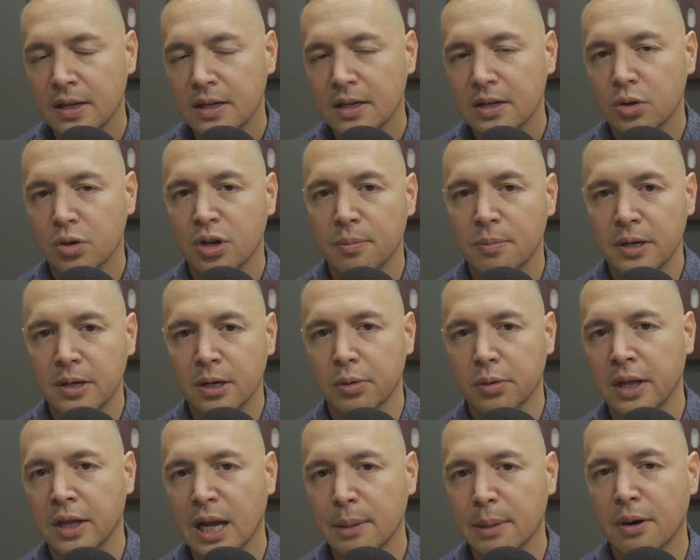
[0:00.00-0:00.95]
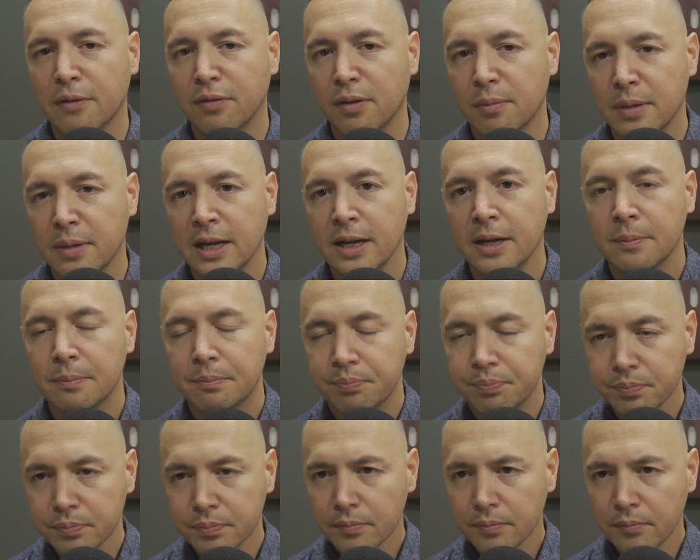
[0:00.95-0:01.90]
could be your thing. But for me,
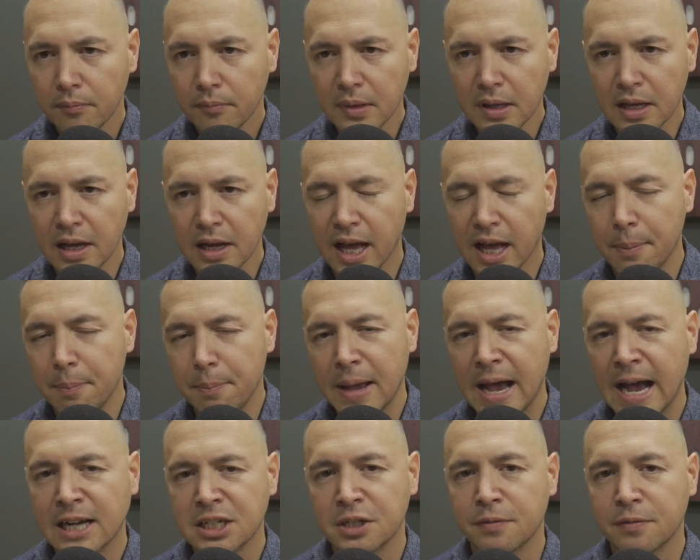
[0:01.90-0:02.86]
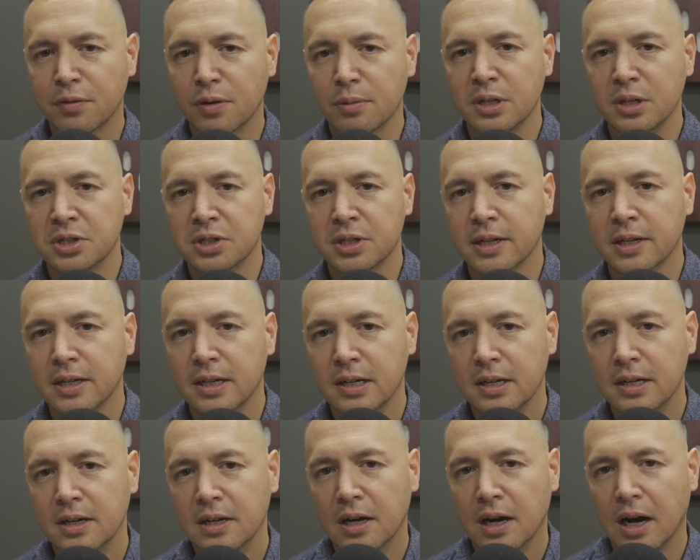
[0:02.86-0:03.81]
I had a passion for music.
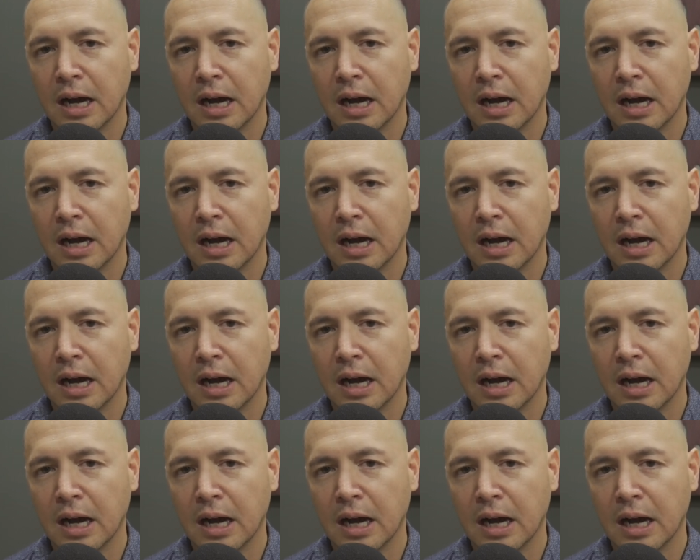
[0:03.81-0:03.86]
I